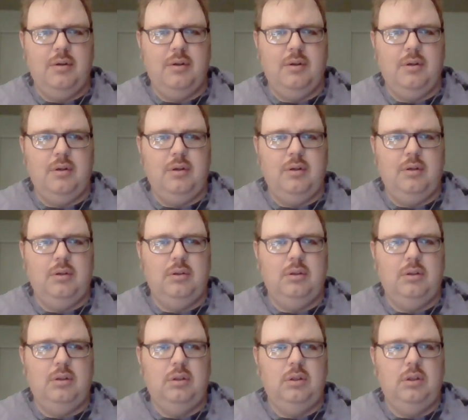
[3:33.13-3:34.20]

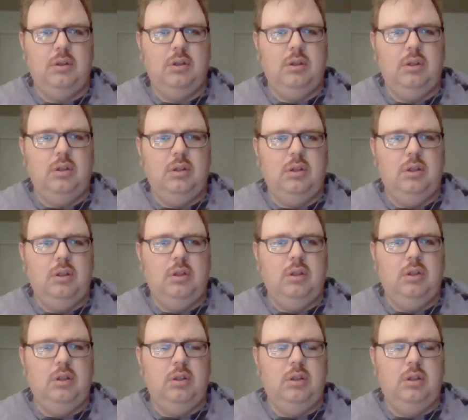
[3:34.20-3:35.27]

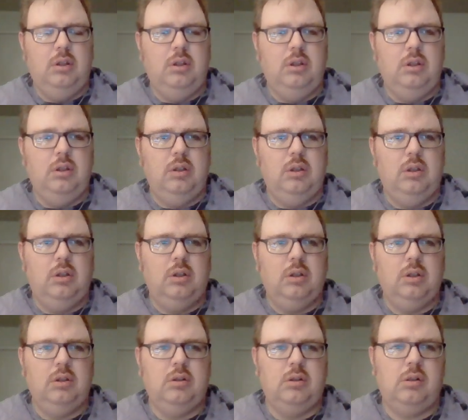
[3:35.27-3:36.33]

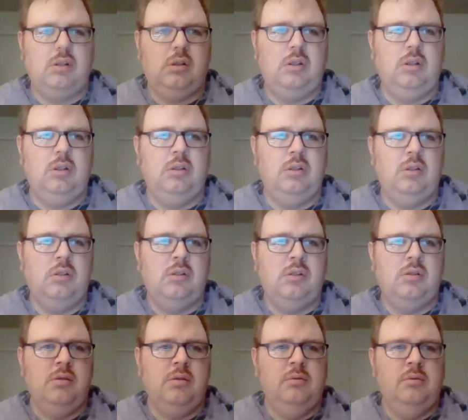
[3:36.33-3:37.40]

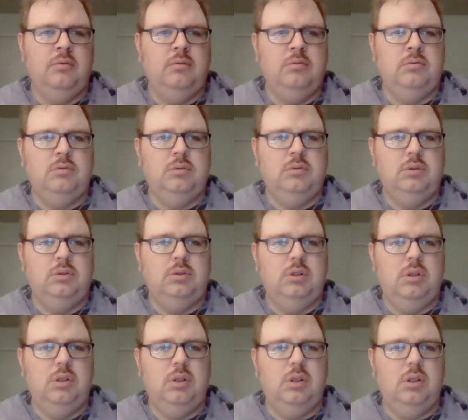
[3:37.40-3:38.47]

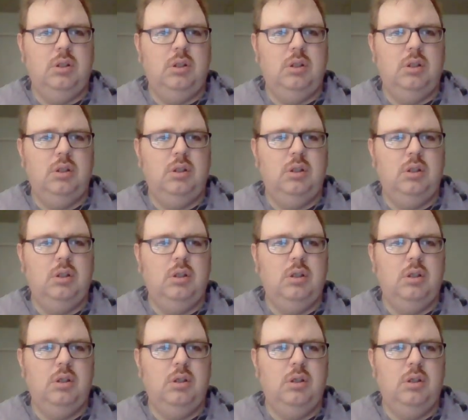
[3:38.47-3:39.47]
[no speech]